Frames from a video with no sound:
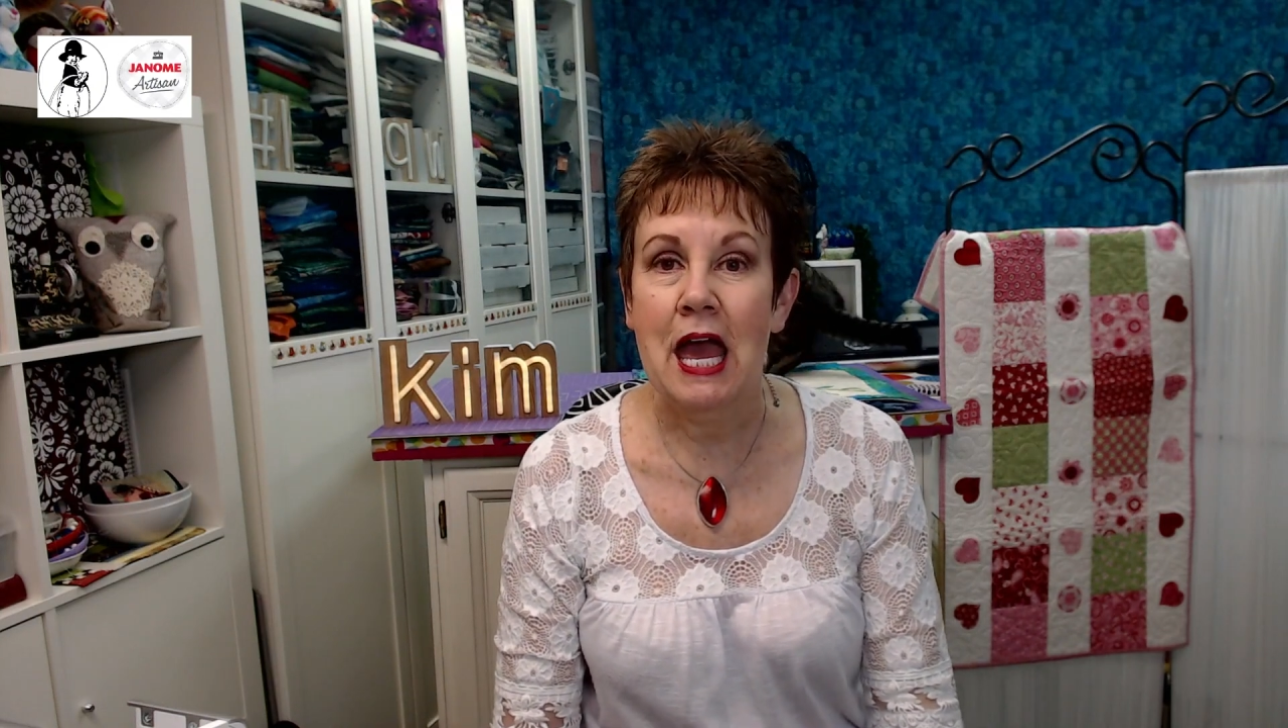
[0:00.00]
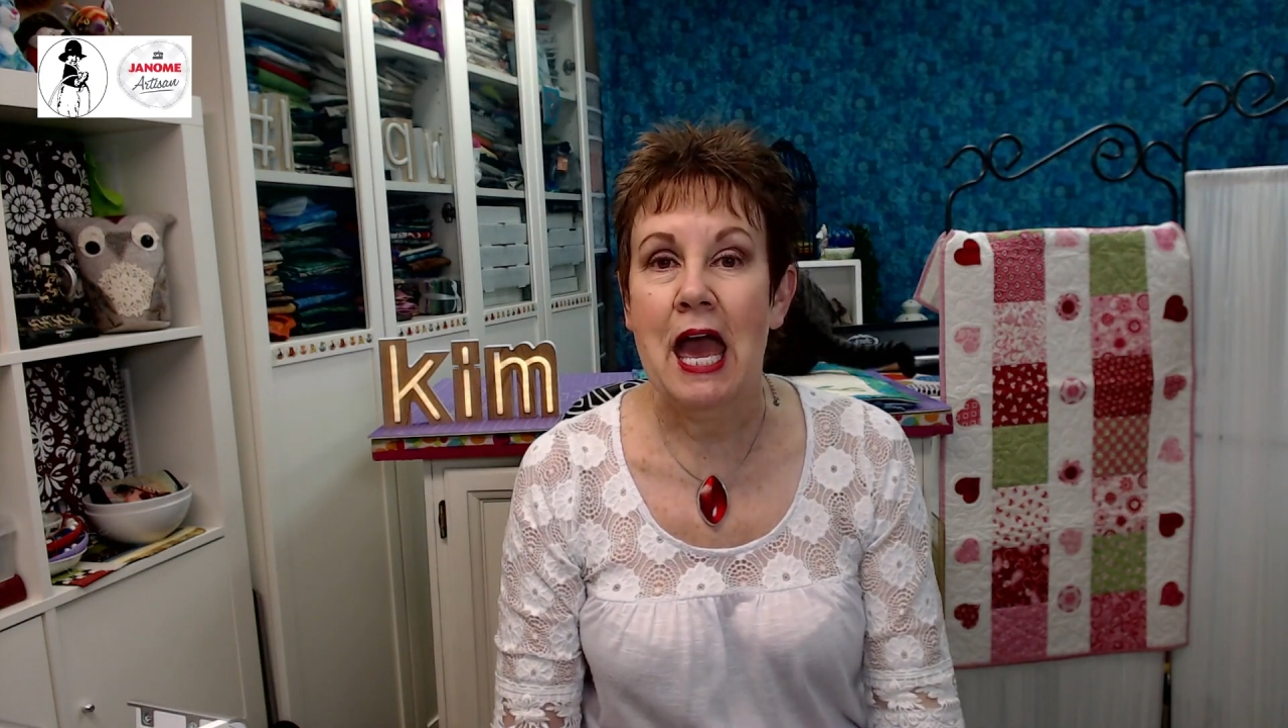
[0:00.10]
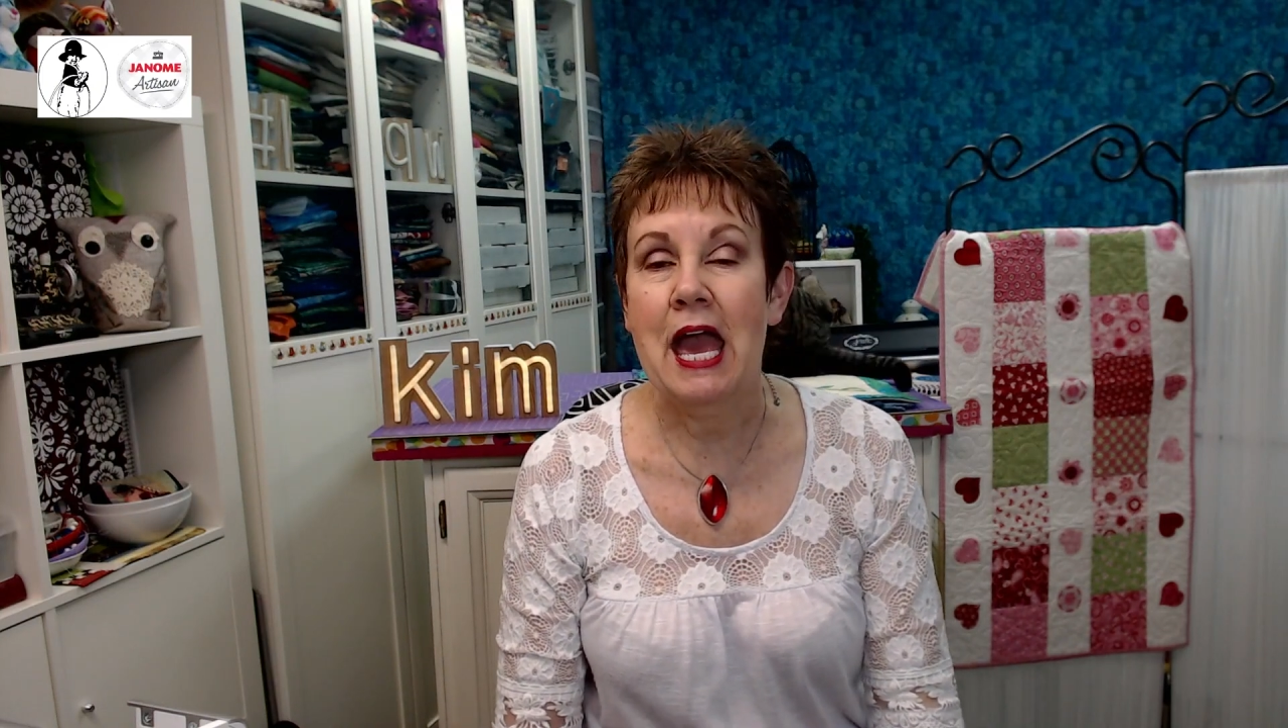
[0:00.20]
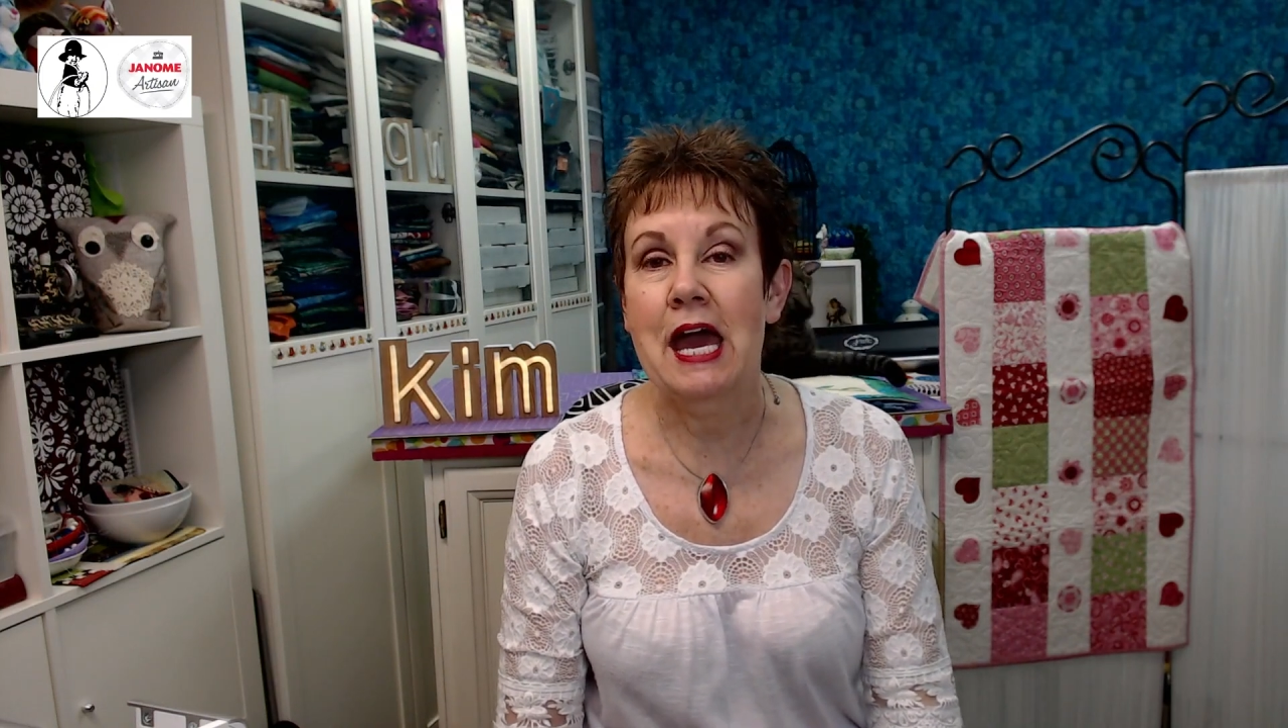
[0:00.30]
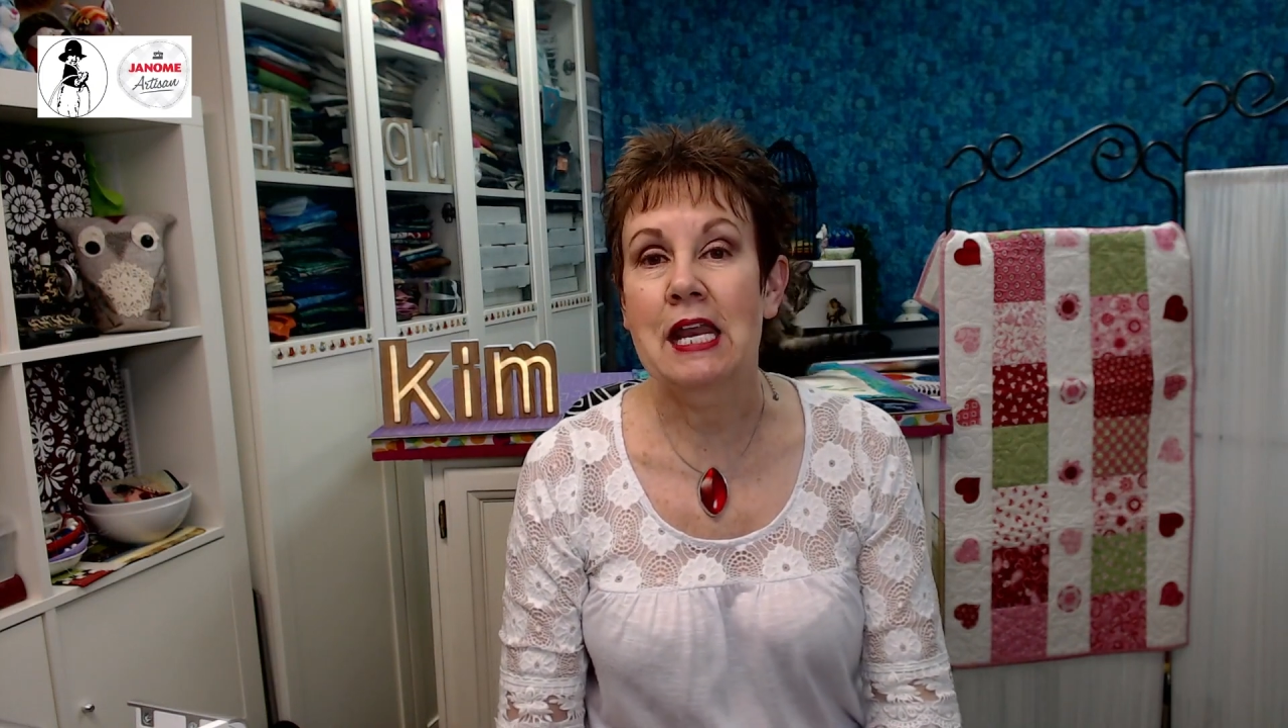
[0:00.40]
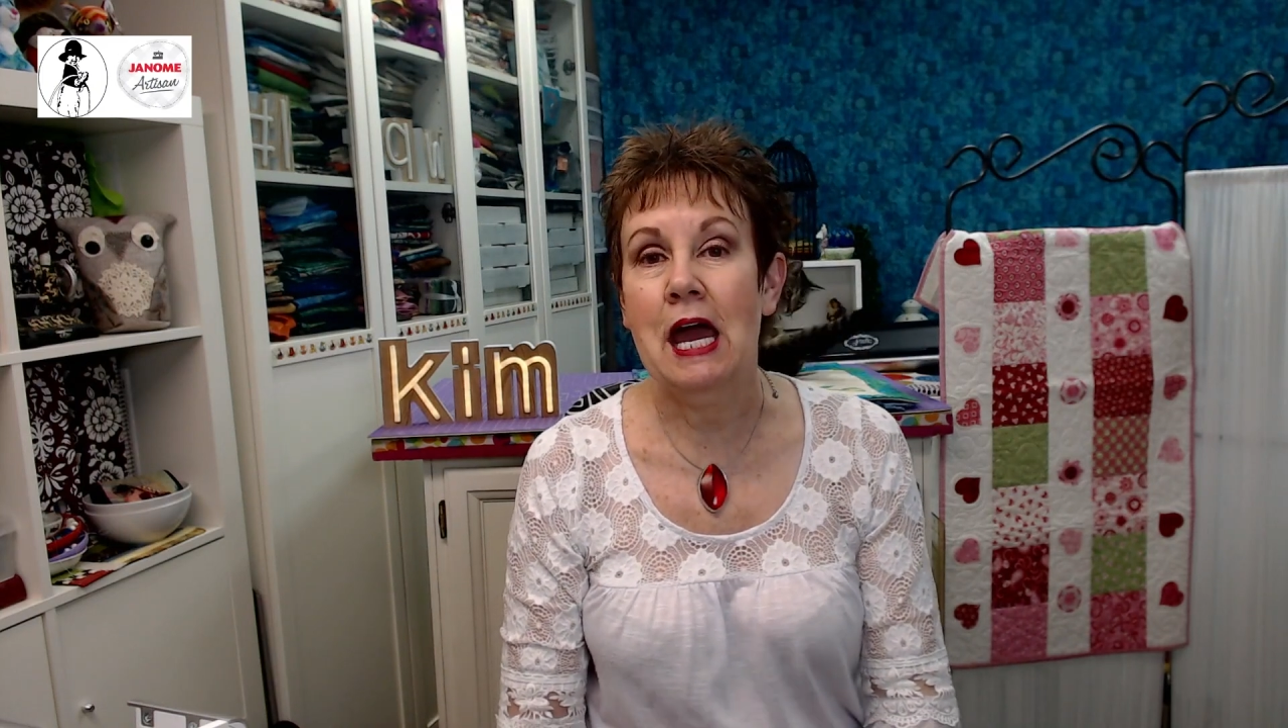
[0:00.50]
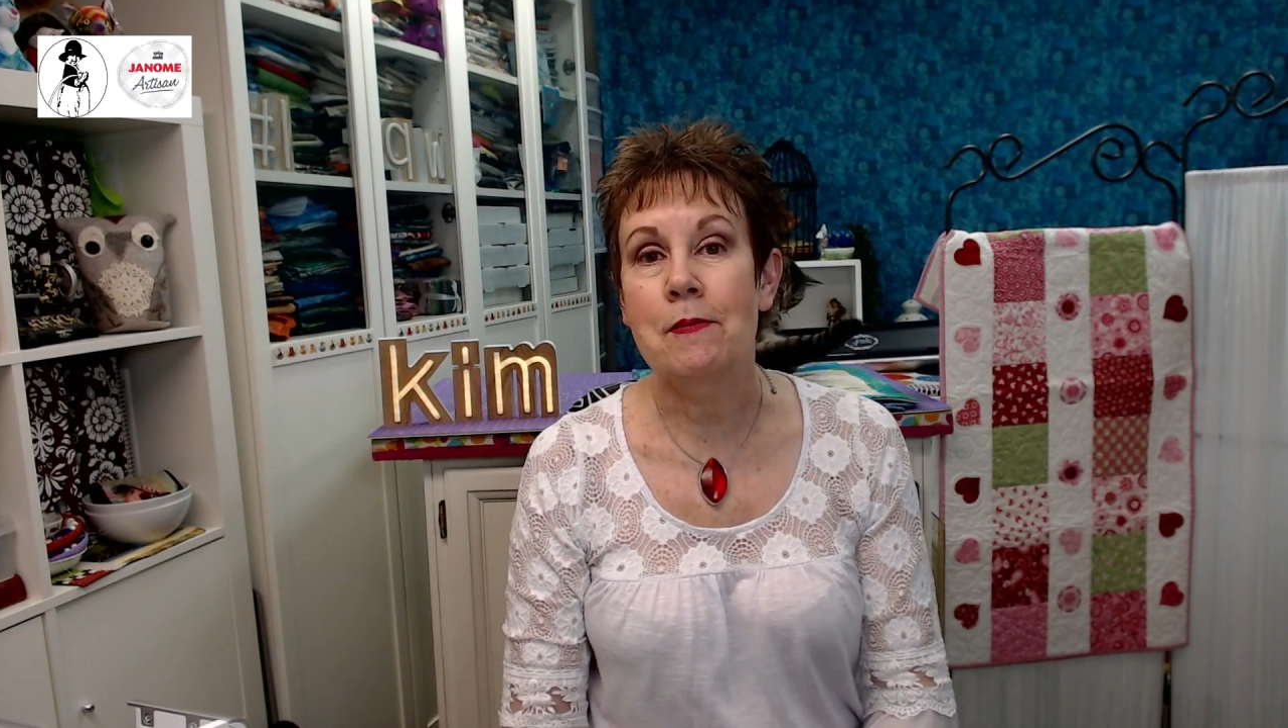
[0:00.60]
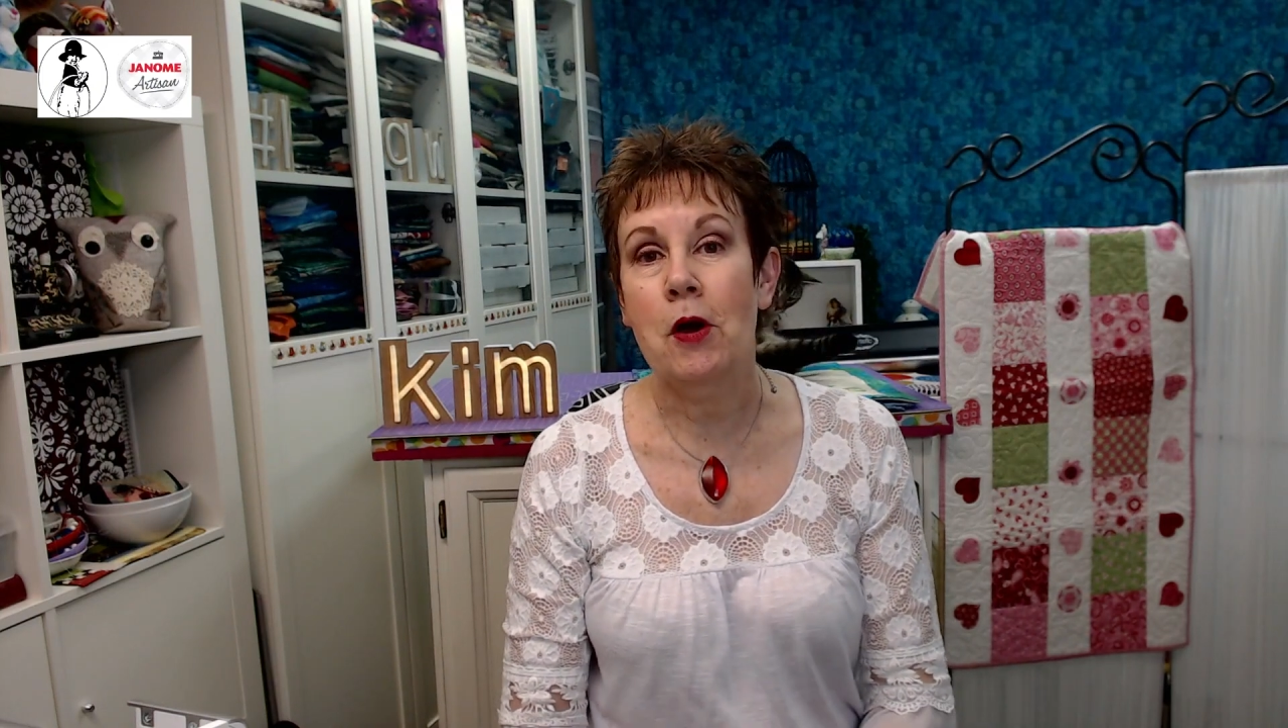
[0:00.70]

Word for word: and I'm